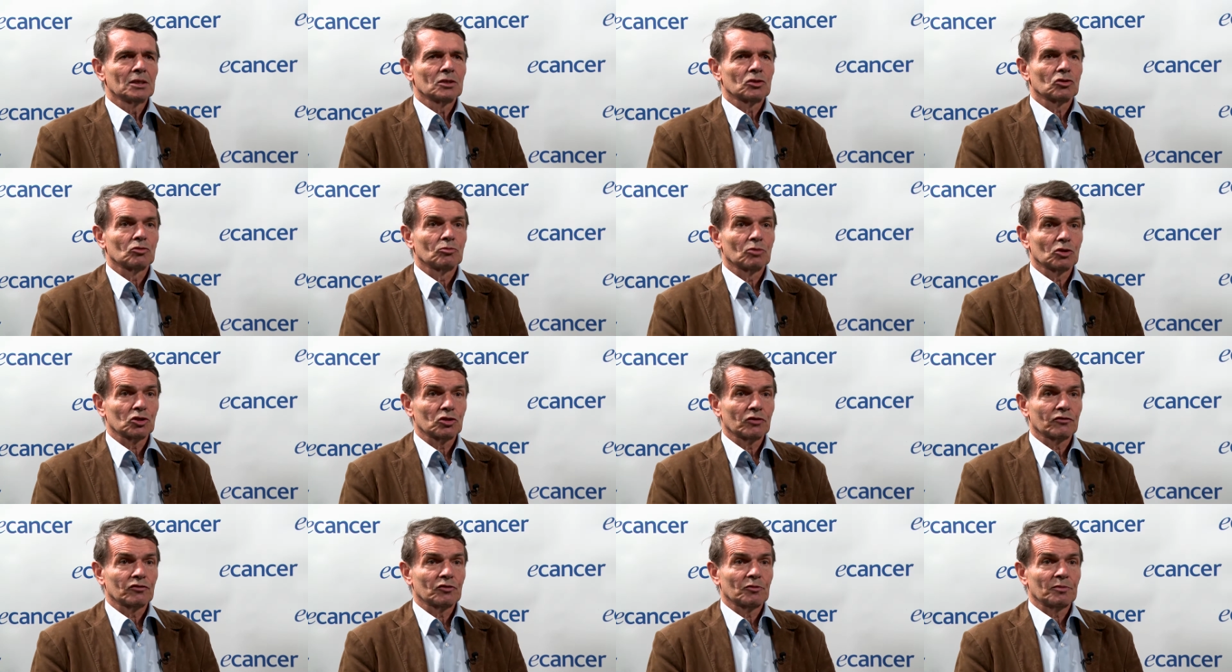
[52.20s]
So
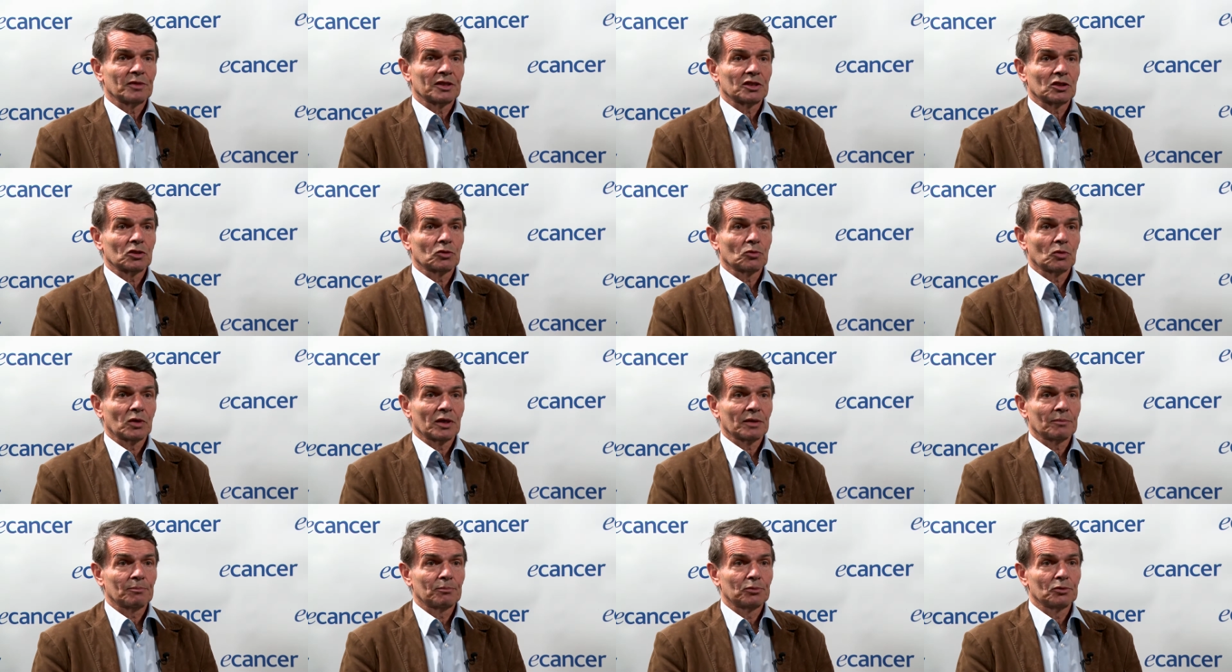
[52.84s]
most of the patients
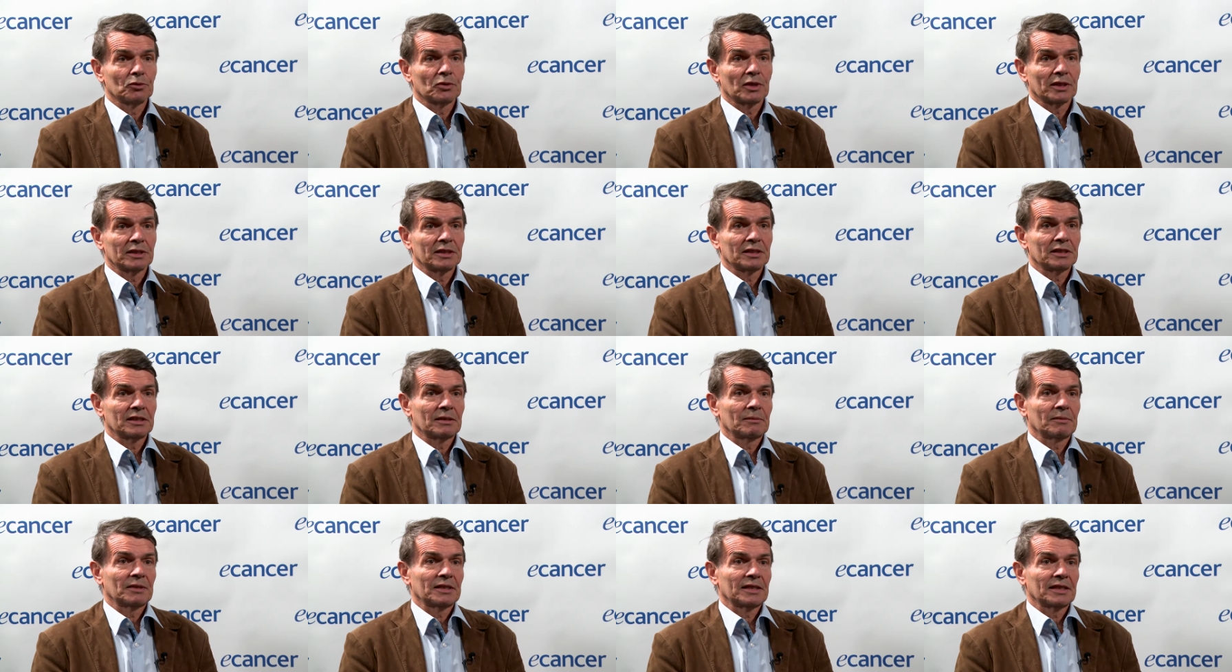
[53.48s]
were poor and
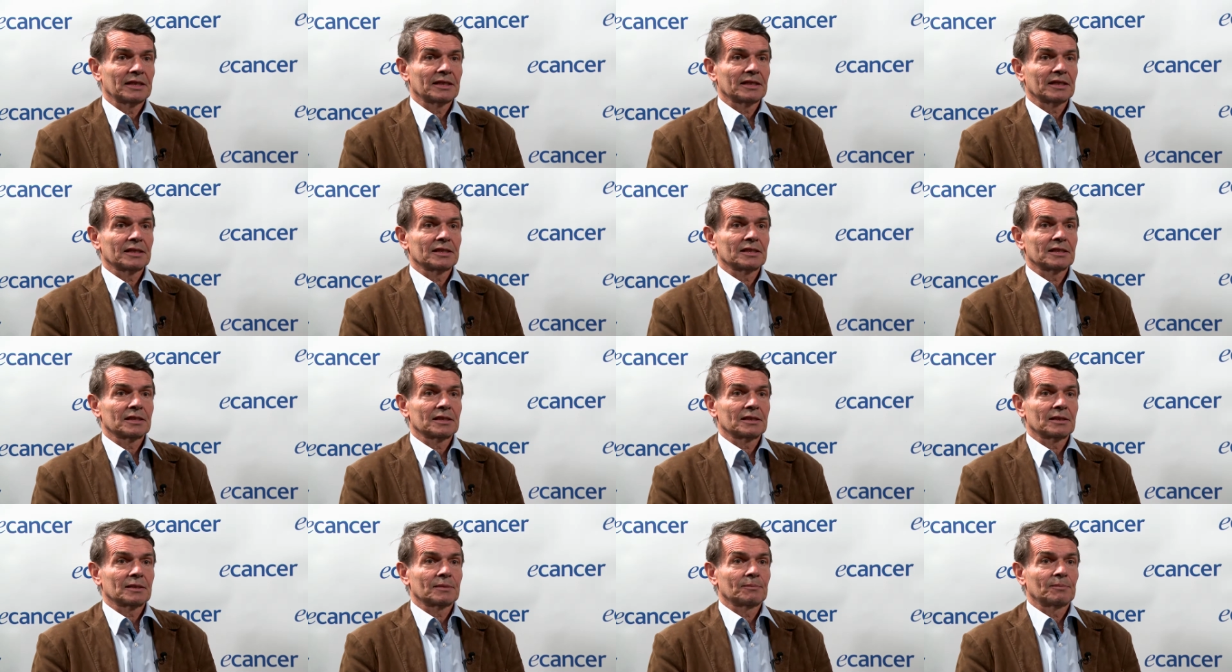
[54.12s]
intermediate
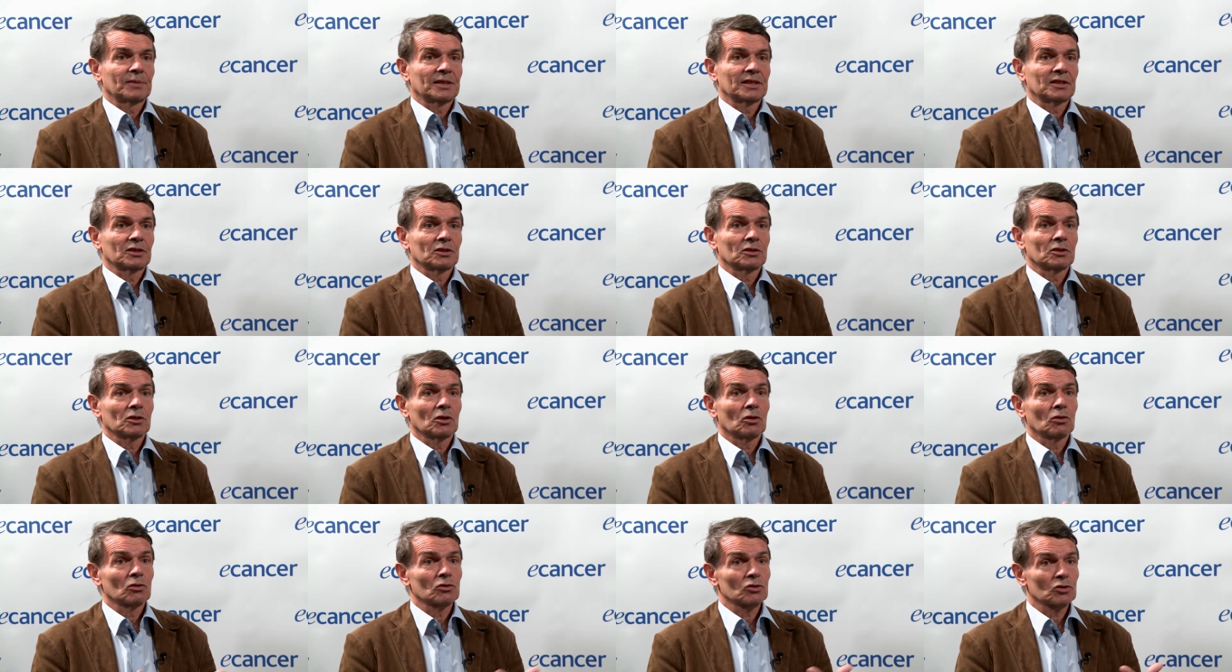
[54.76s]
risk
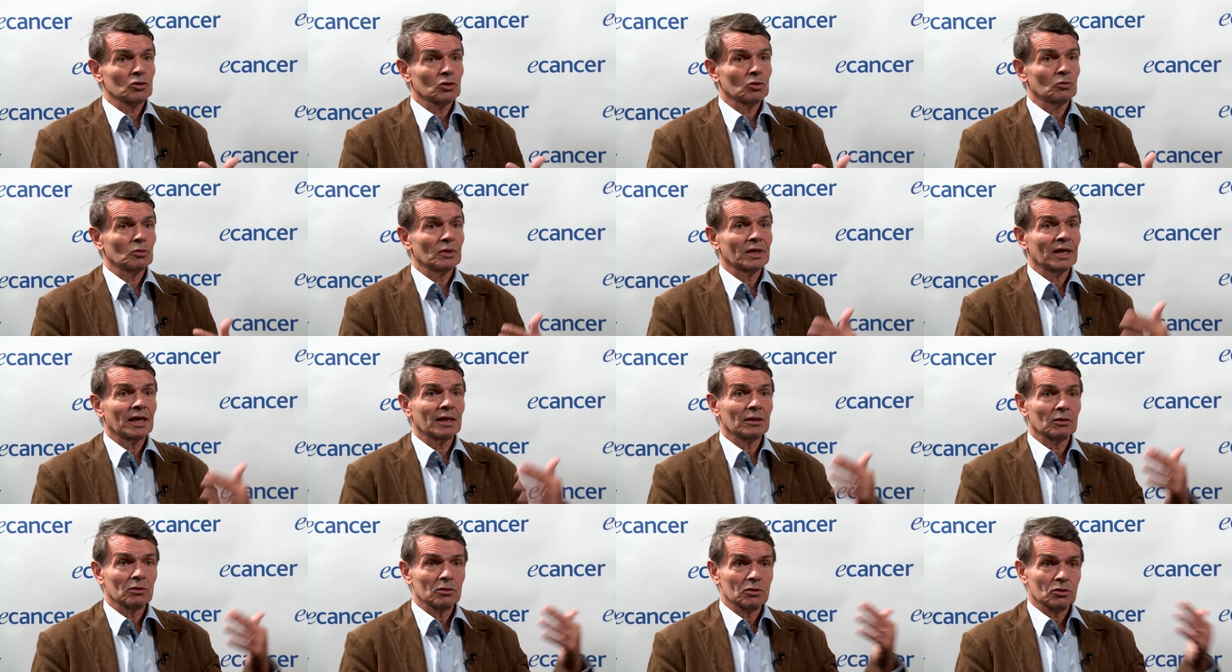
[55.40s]
patients, although we
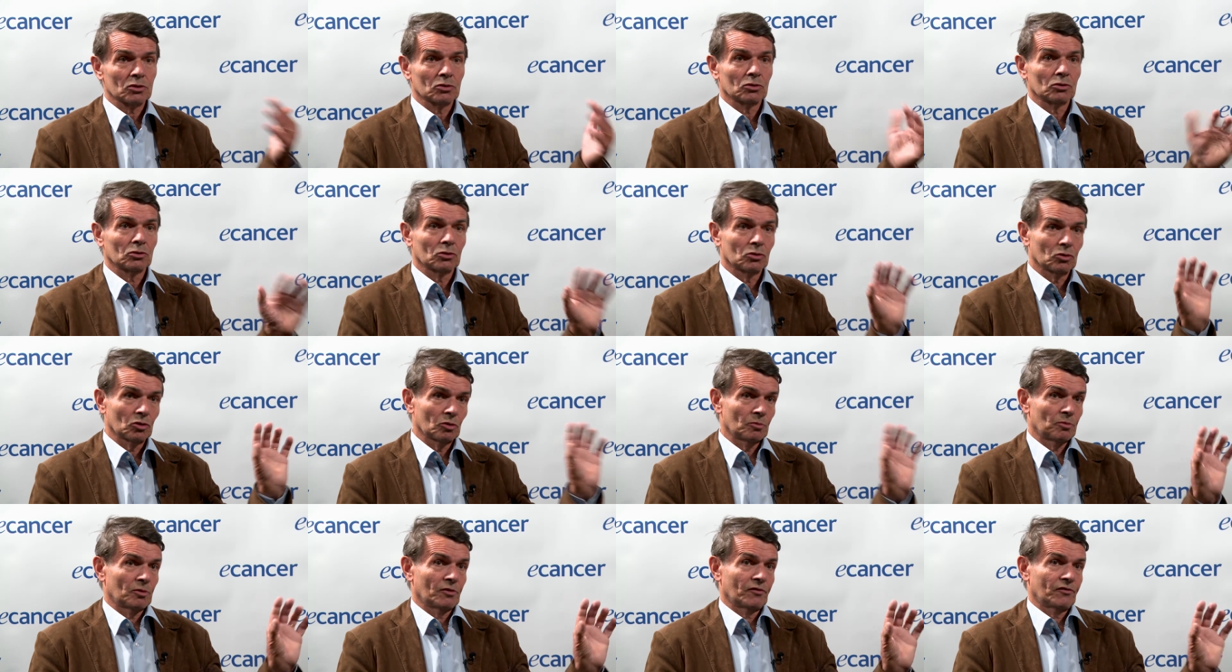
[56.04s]
had also a
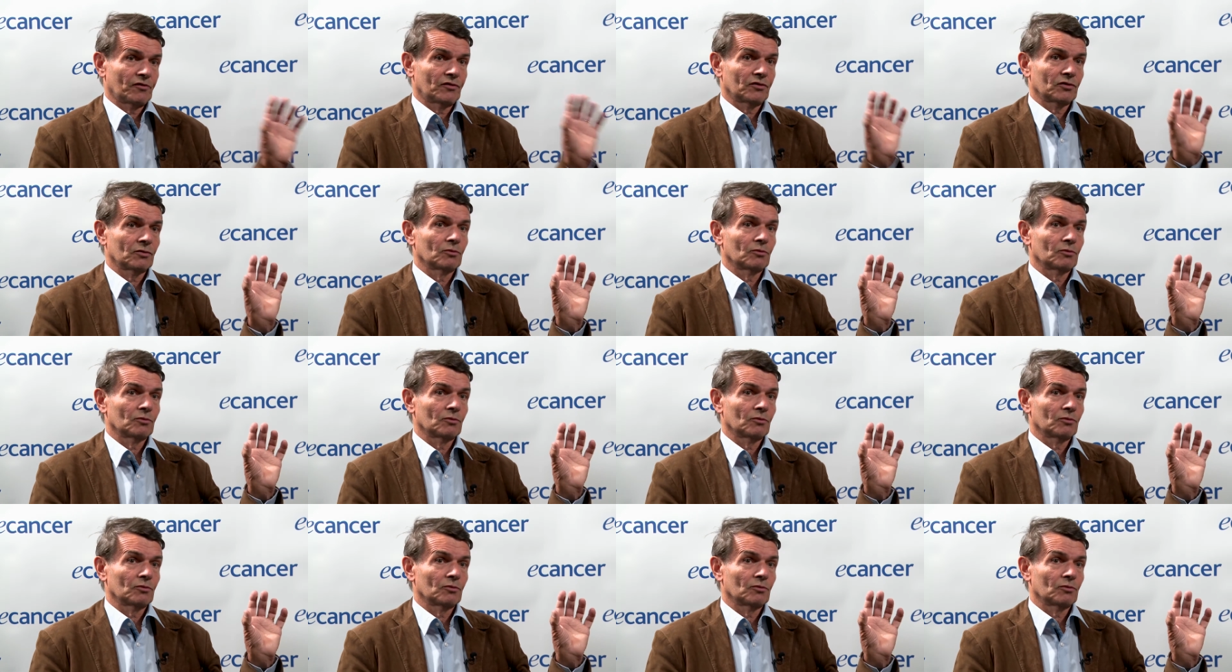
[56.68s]
group of